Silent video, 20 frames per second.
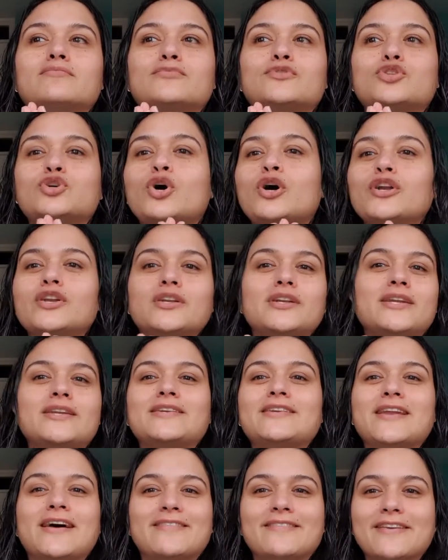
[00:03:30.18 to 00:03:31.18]
thought did
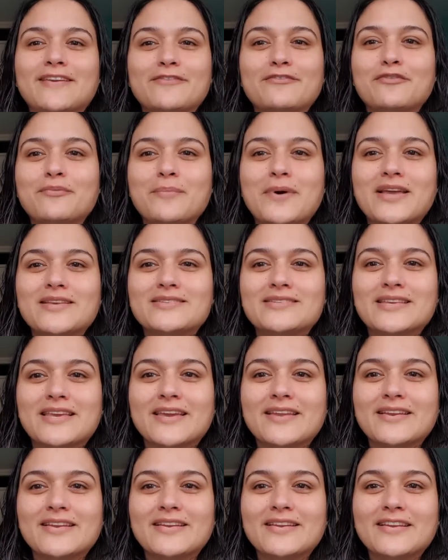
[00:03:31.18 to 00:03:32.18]
nothing for my
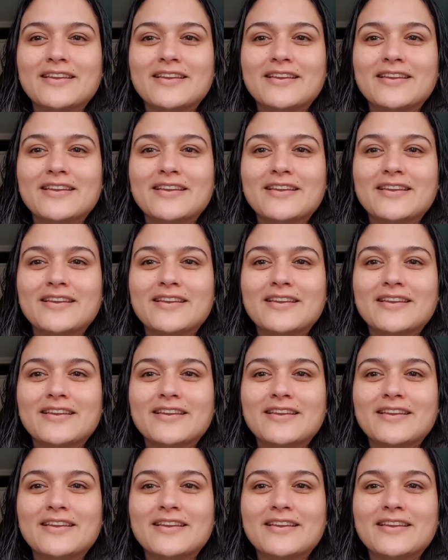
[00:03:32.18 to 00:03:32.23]
skin.